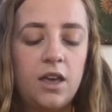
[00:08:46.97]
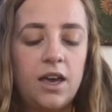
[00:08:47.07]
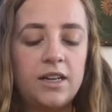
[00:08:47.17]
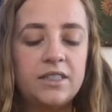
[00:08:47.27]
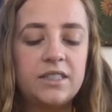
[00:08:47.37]
I
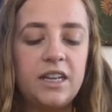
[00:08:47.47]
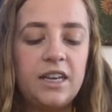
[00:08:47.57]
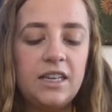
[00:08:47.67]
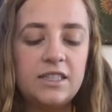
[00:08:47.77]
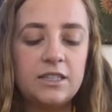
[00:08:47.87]
had a
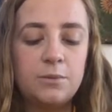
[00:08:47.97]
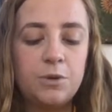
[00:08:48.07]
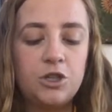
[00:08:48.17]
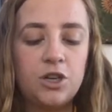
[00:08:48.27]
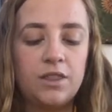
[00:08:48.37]
sneaking
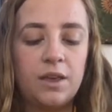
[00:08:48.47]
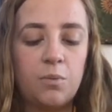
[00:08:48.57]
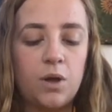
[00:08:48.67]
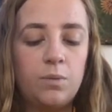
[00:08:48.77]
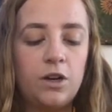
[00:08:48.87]
suspicion that
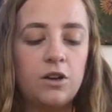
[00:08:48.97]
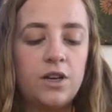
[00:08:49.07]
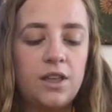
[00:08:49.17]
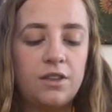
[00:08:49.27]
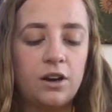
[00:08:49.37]
one way or
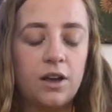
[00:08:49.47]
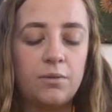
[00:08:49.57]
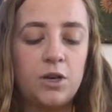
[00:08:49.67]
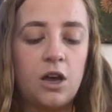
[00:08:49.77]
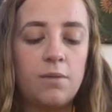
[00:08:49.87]
another I would
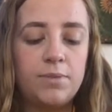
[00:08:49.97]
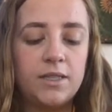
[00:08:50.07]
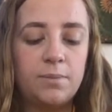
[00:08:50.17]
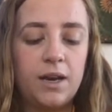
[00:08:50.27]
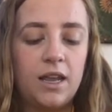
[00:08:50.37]
not be
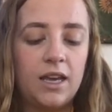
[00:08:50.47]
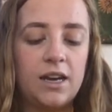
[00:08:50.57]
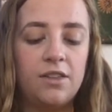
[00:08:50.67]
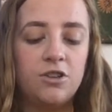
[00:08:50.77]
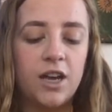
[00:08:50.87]
spending
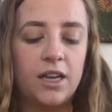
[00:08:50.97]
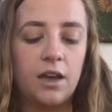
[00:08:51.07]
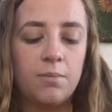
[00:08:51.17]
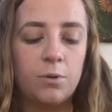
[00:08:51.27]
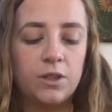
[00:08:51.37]
another night
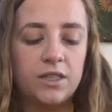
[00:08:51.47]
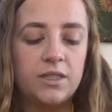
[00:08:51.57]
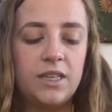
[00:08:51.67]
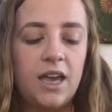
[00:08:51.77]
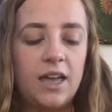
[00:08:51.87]
aboard the
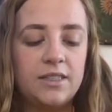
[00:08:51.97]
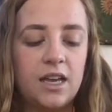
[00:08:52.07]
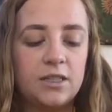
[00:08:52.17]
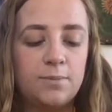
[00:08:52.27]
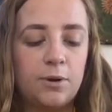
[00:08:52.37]

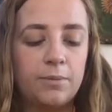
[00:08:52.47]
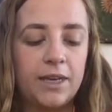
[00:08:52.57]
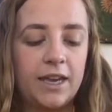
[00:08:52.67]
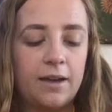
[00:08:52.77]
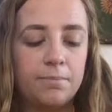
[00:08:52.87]
CSS
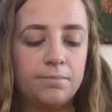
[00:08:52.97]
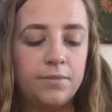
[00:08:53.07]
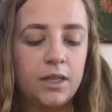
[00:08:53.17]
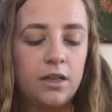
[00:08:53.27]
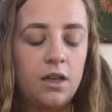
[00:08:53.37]
Birmingham.
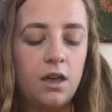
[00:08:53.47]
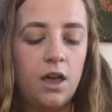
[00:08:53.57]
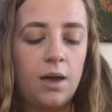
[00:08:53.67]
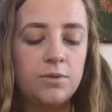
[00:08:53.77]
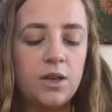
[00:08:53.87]

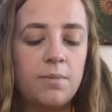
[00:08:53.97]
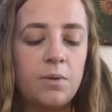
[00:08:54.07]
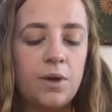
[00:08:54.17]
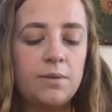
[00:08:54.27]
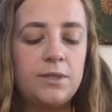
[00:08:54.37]
I was on my
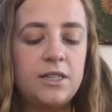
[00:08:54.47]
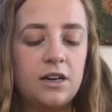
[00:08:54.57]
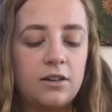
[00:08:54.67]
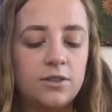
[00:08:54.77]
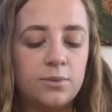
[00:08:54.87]
way
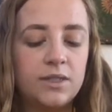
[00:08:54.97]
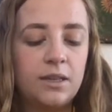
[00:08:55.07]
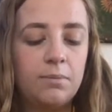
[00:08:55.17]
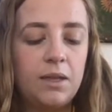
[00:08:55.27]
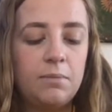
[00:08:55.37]
upstairs when
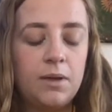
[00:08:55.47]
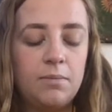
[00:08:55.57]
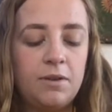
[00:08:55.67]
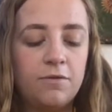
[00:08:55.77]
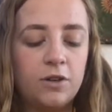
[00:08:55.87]
something made
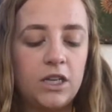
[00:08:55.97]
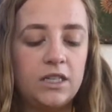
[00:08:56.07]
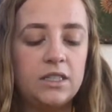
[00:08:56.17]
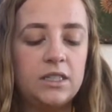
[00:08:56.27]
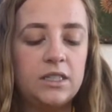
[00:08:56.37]
me
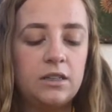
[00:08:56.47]
freeze.